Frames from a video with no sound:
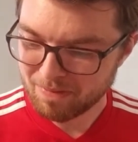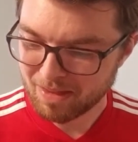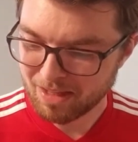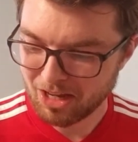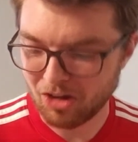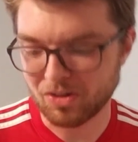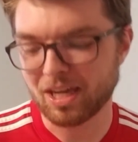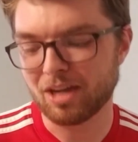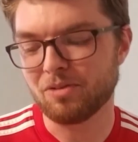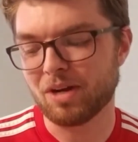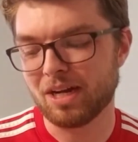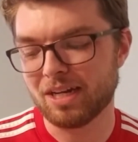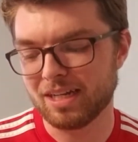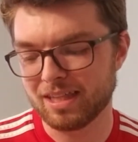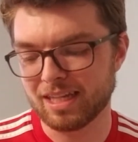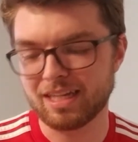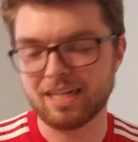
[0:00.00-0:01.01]
Okay, right.
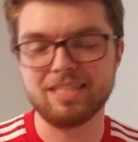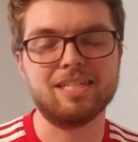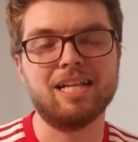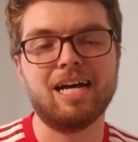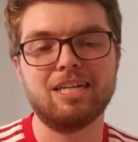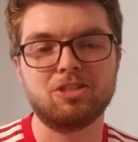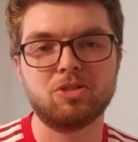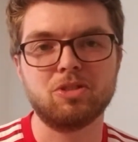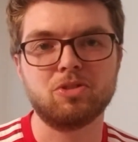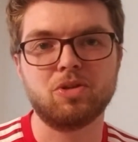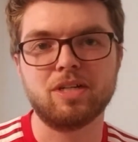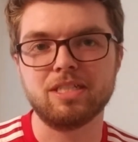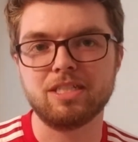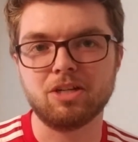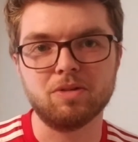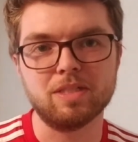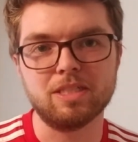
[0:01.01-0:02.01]
And then as a last resort,
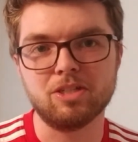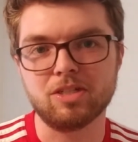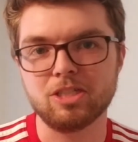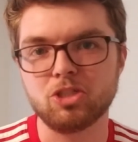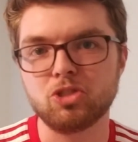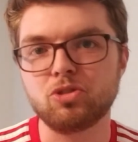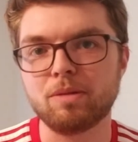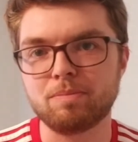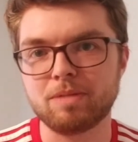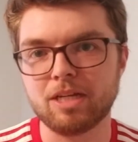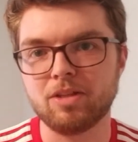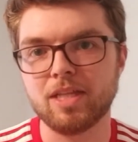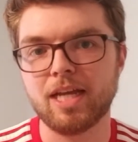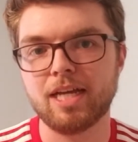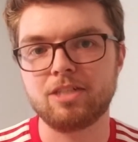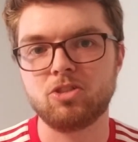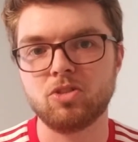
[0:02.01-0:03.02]
as always, you can strip down the
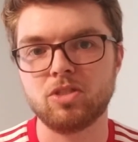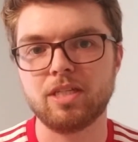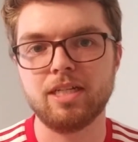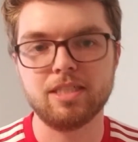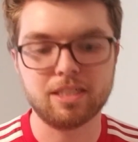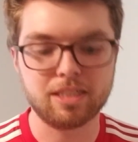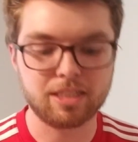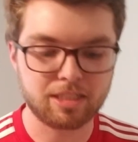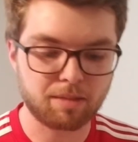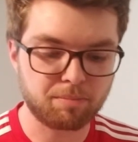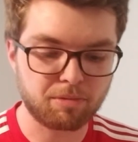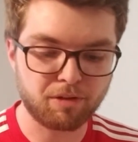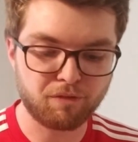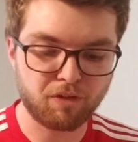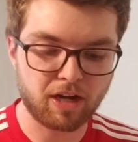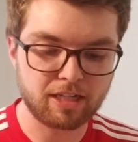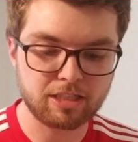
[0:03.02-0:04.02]
exercise and
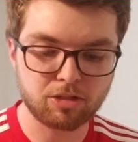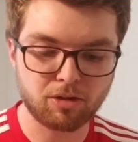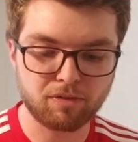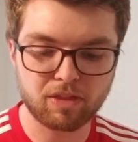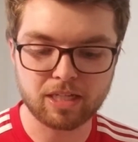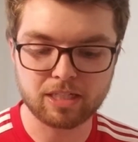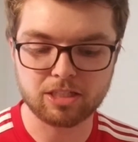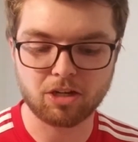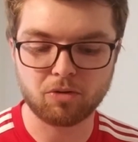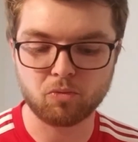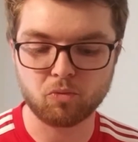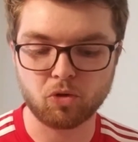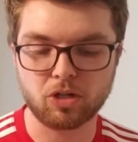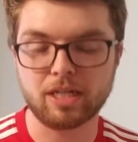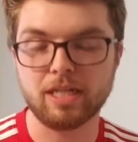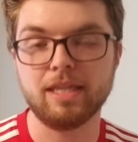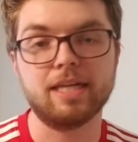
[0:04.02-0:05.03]
simplify it. So if things aren't
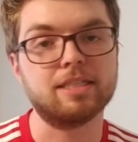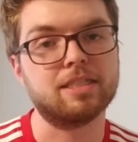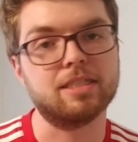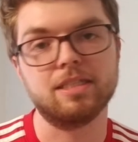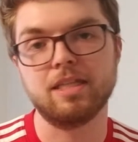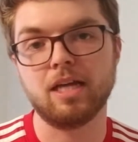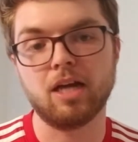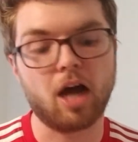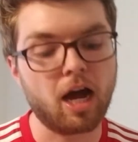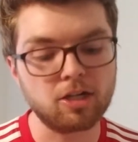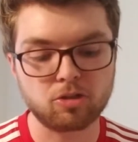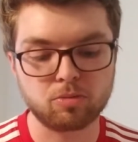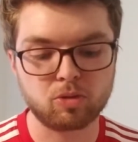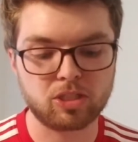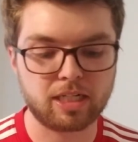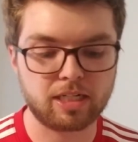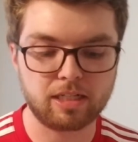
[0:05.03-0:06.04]
working, that's
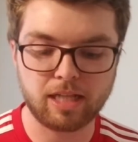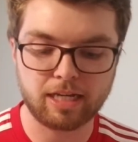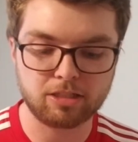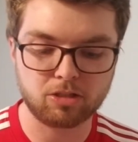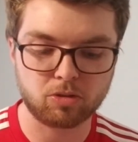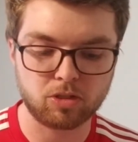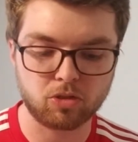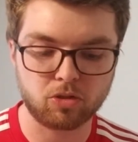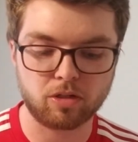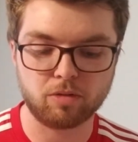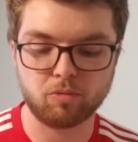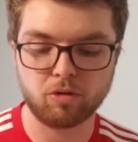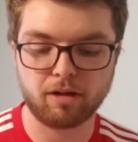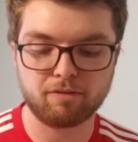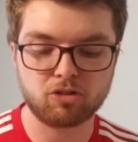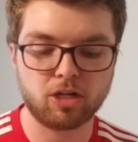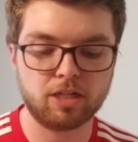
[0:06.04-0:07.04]
100% a last resort. And what
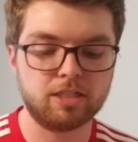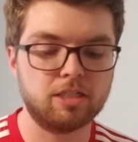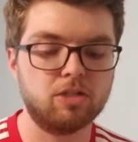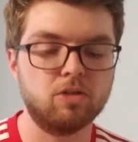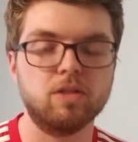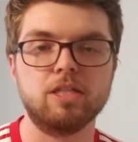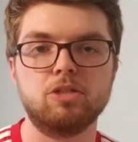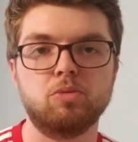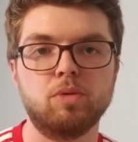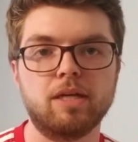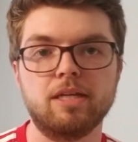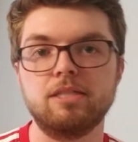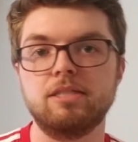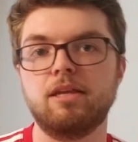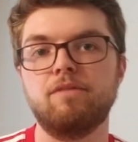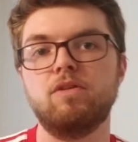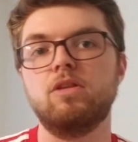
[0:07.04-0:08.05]
I've tried to do this week
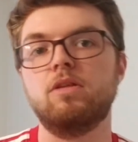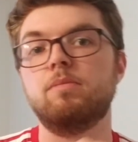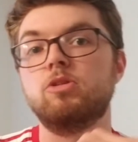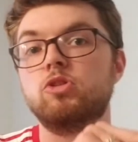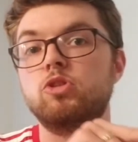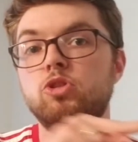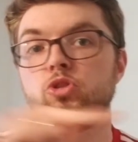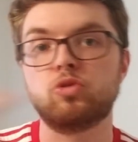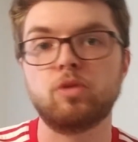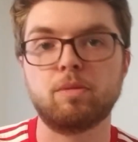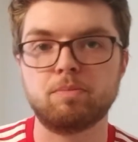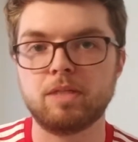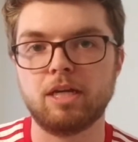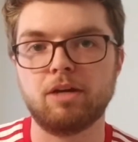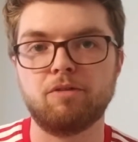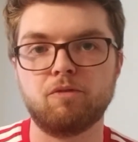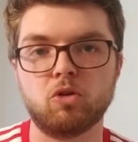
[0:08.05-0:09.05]
is give you the most stripped
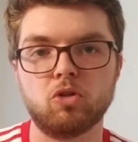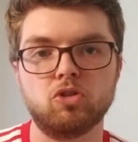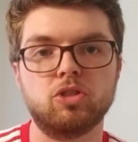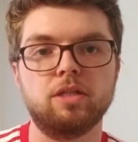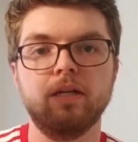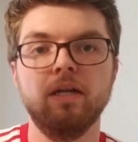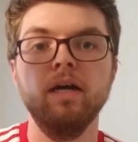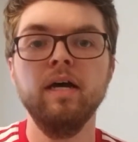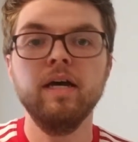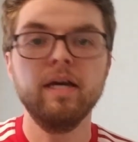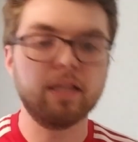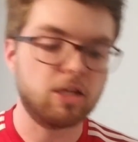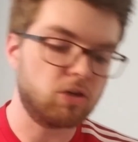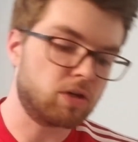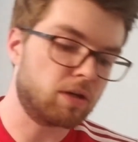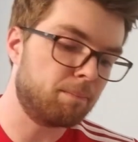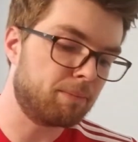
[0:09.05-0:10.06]
down version that
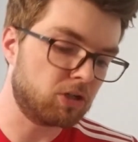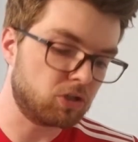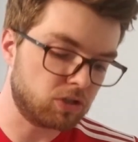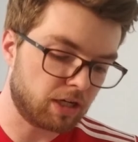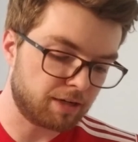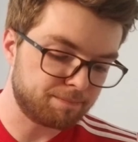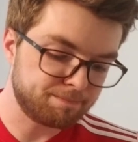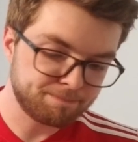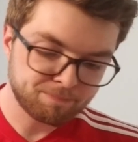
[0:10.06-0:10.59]
you can build on.